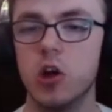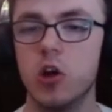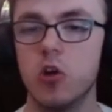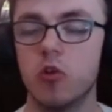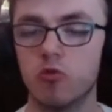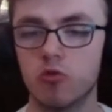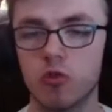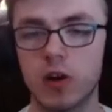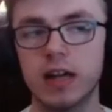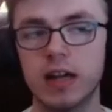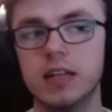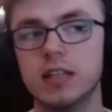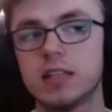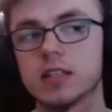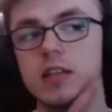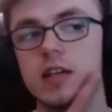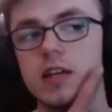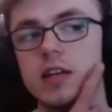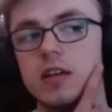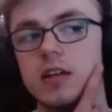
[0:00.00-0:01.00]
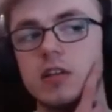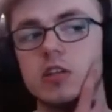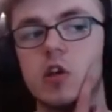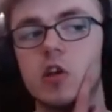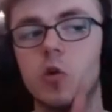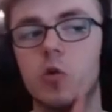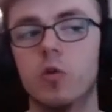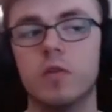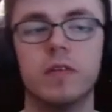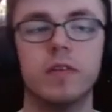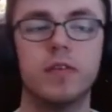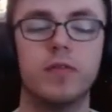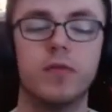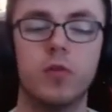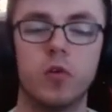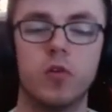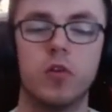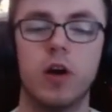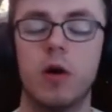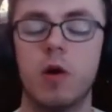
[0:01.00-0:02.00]
Right, so
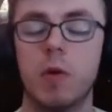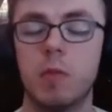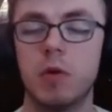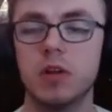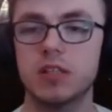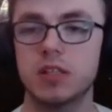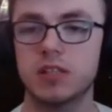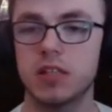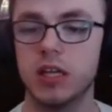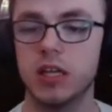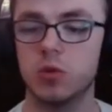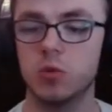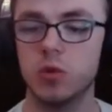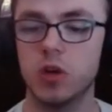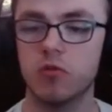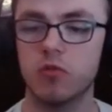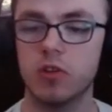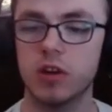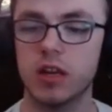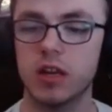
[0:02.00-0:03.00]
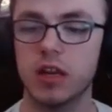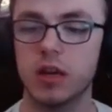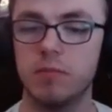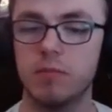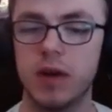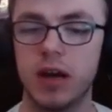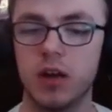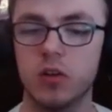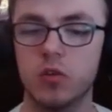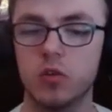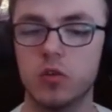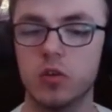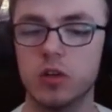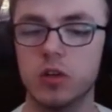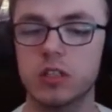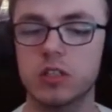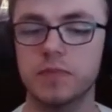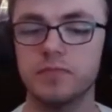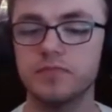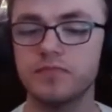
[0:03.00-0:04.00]
for our monster set we are running
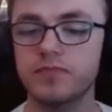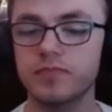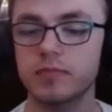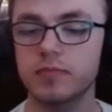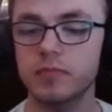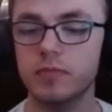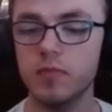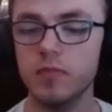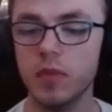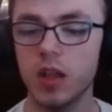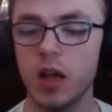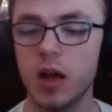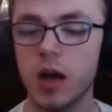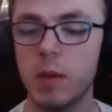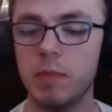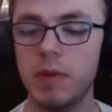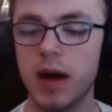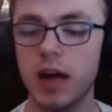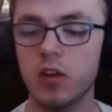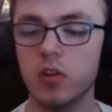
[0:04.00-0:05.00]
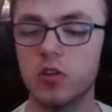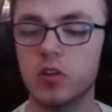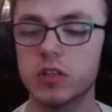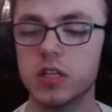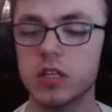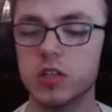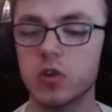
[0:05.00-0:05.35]
Balorgs. Balorgs is